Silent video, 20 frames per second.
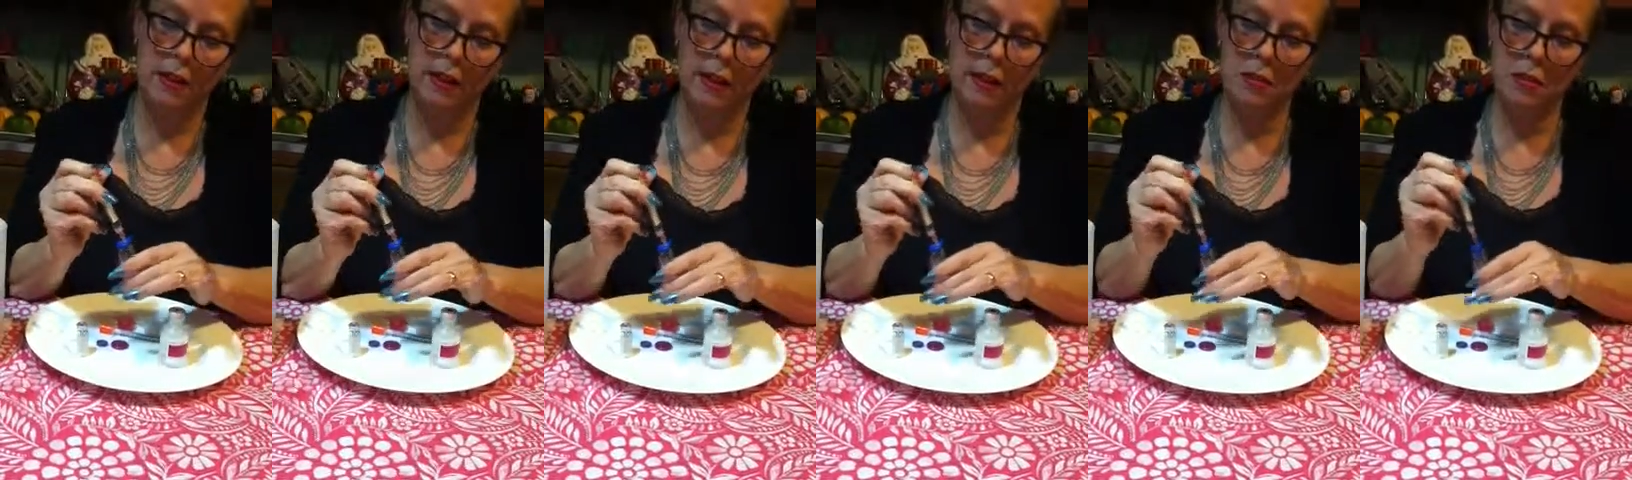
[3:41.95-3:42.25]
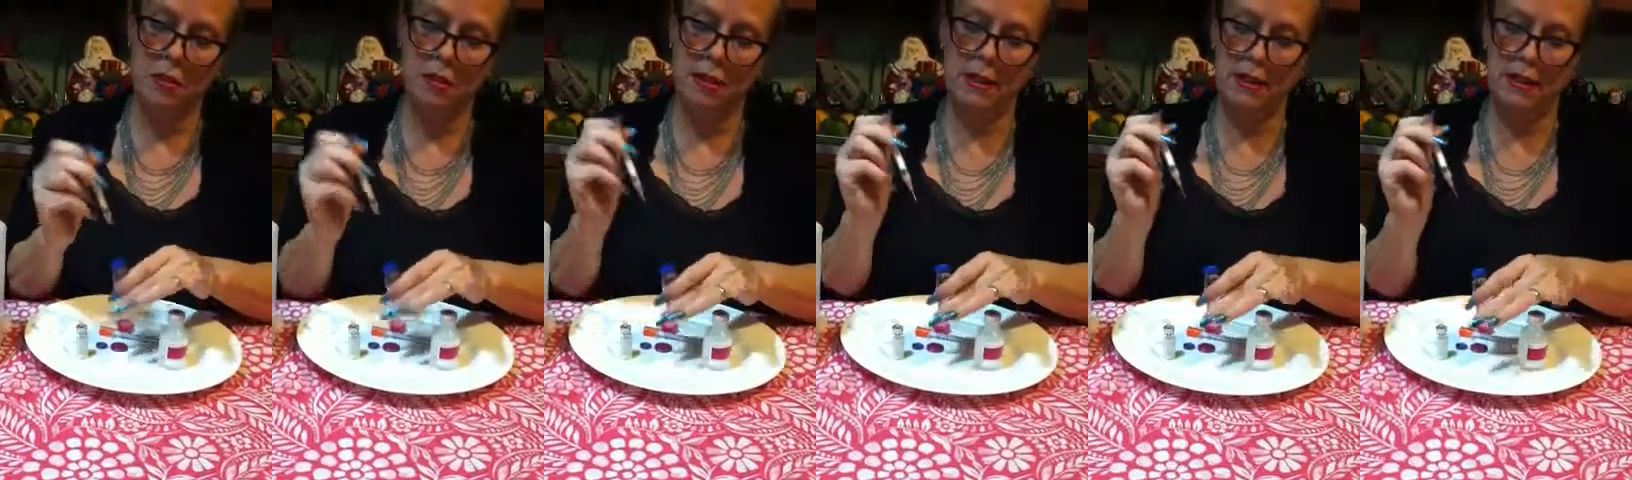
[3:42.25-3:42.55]

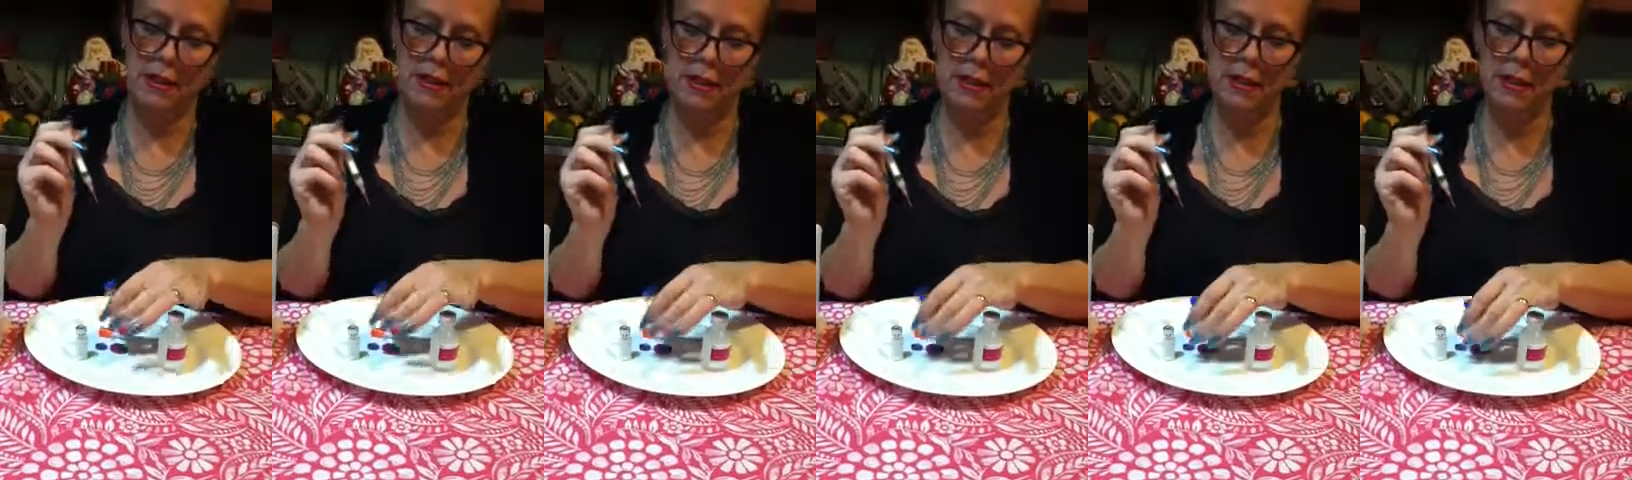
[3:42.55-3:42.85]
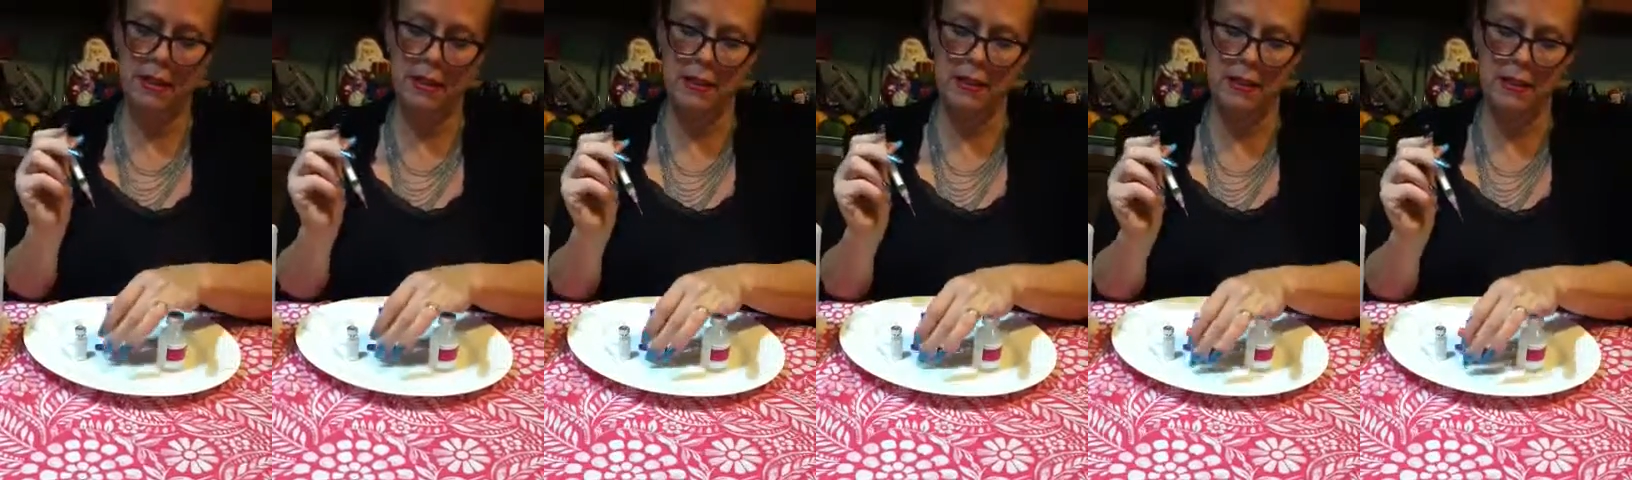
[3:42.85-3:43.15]
Okay, so that's
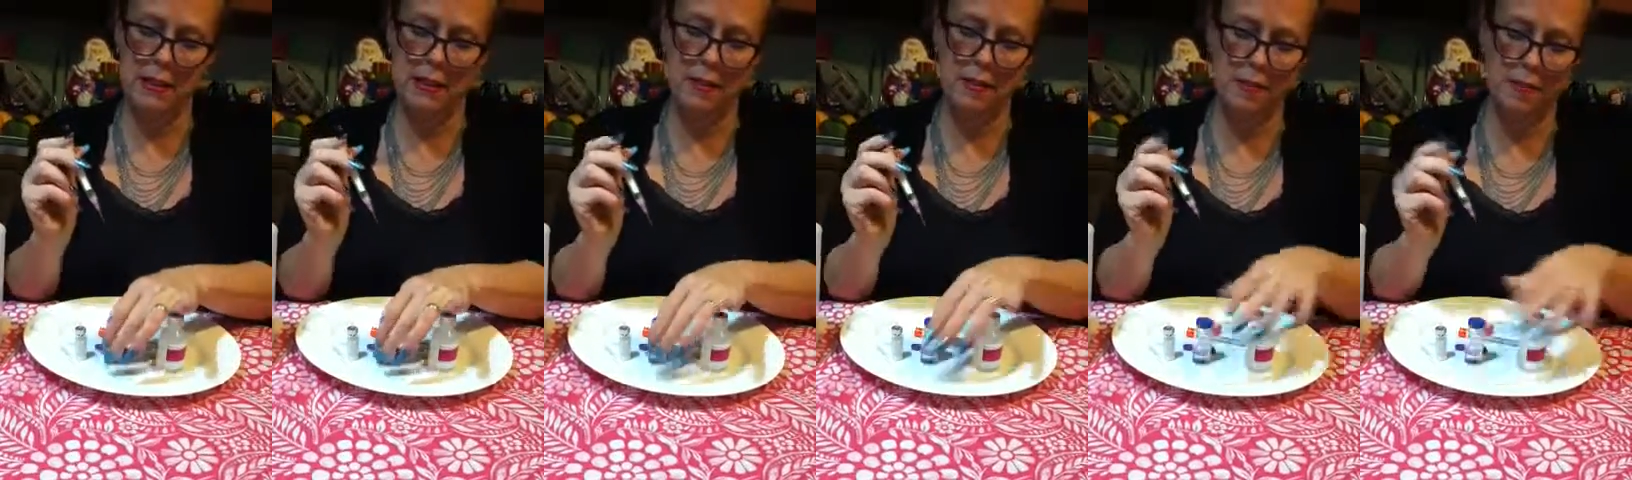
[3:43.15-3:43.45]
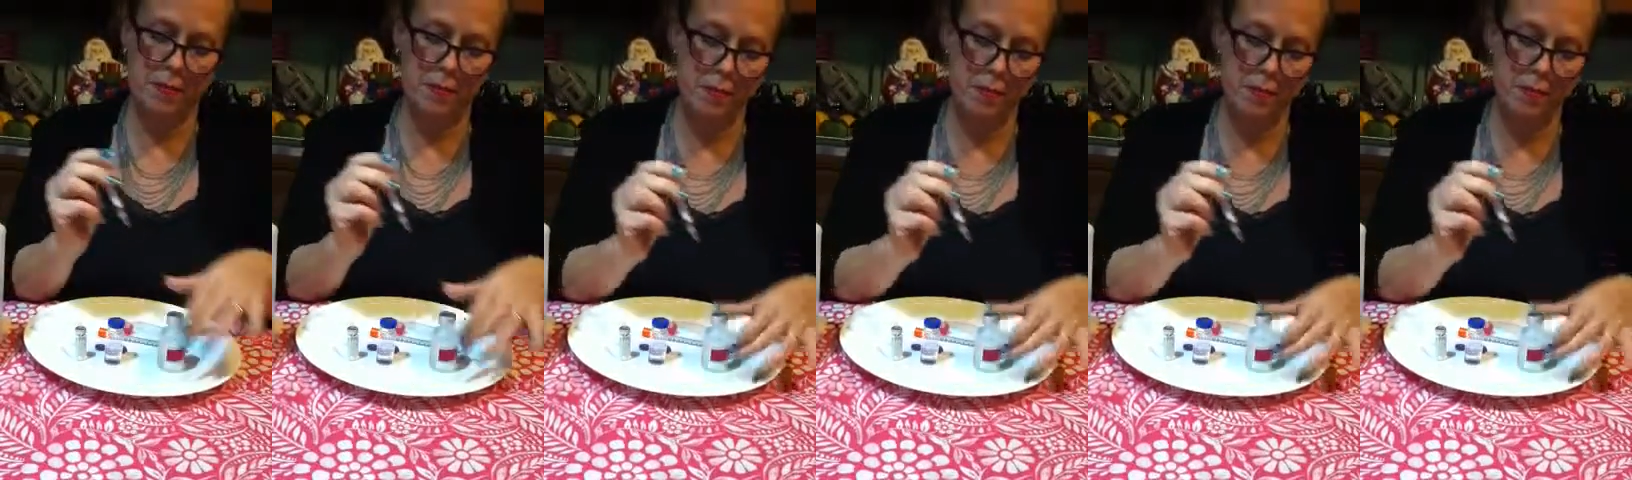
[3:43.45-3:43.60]
6.